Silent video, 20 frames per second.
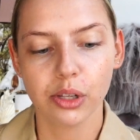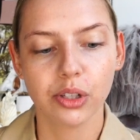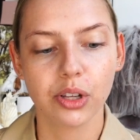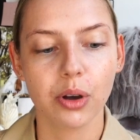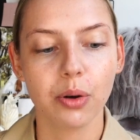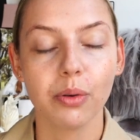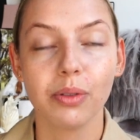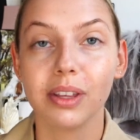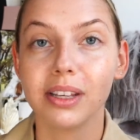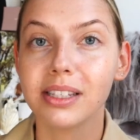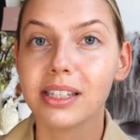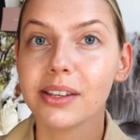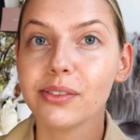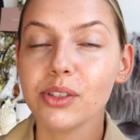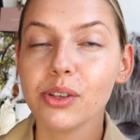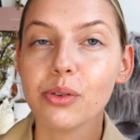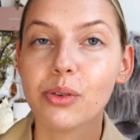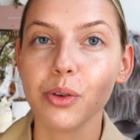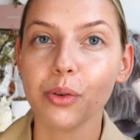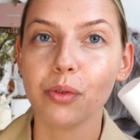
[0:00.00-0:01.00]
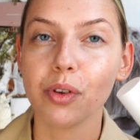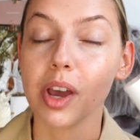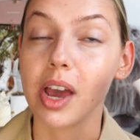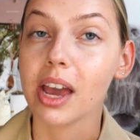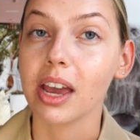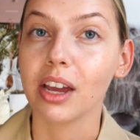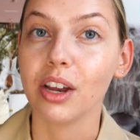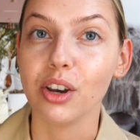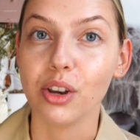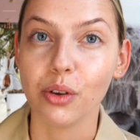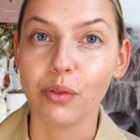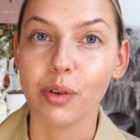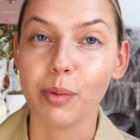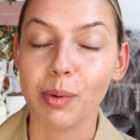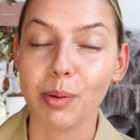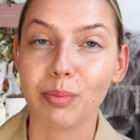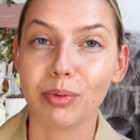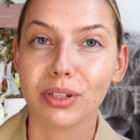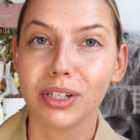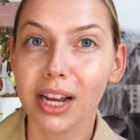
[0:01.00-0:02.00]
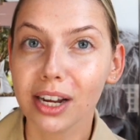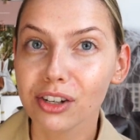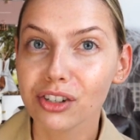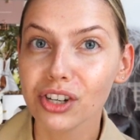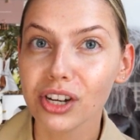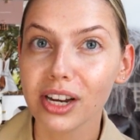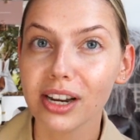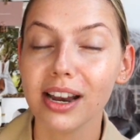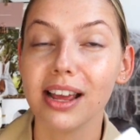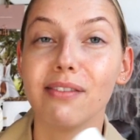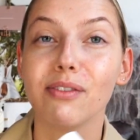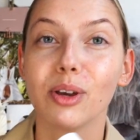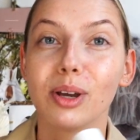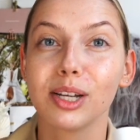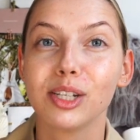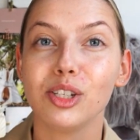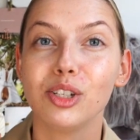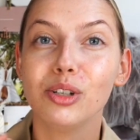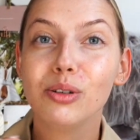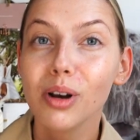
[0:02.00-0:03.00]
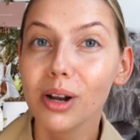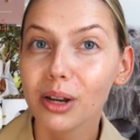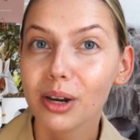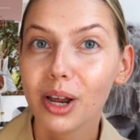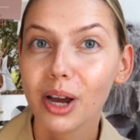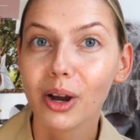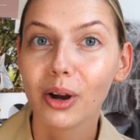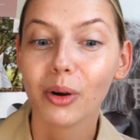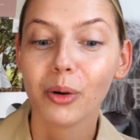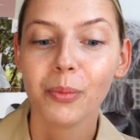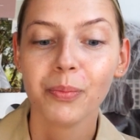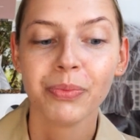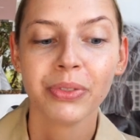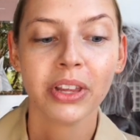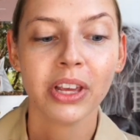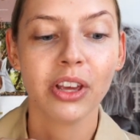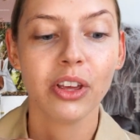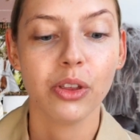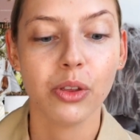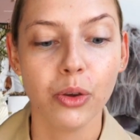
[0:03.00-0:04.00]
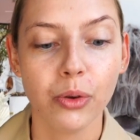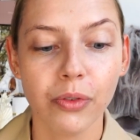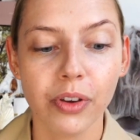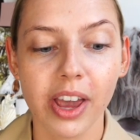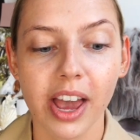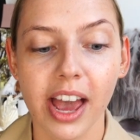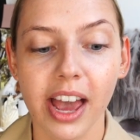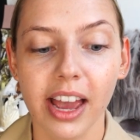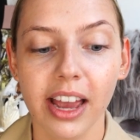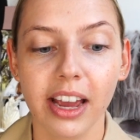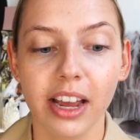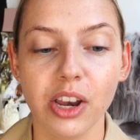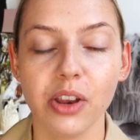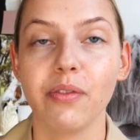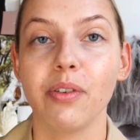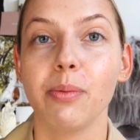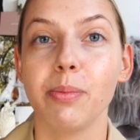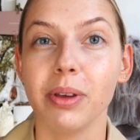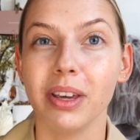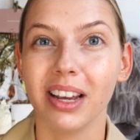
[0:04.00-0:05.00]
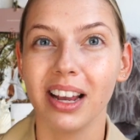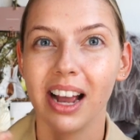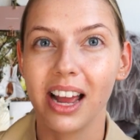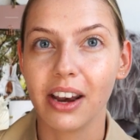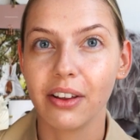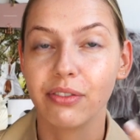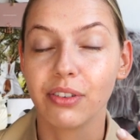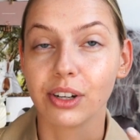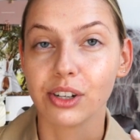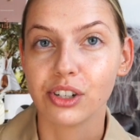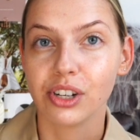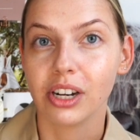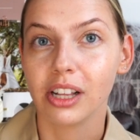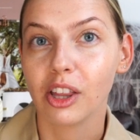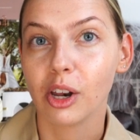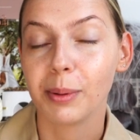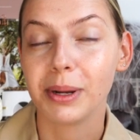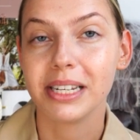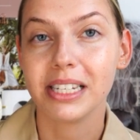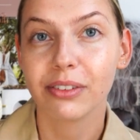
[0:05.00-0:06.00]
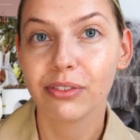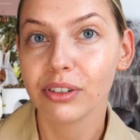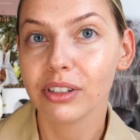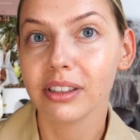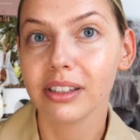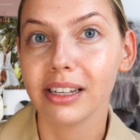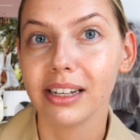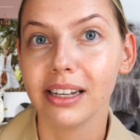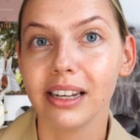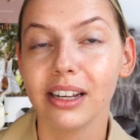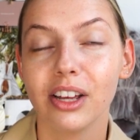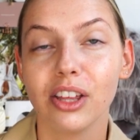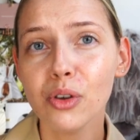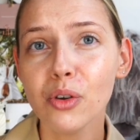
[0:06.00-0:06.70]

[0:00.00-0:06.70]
So this gives you UVA and UVB protection. If you guys do not know, UVA and UVB kind of function a little bit differently.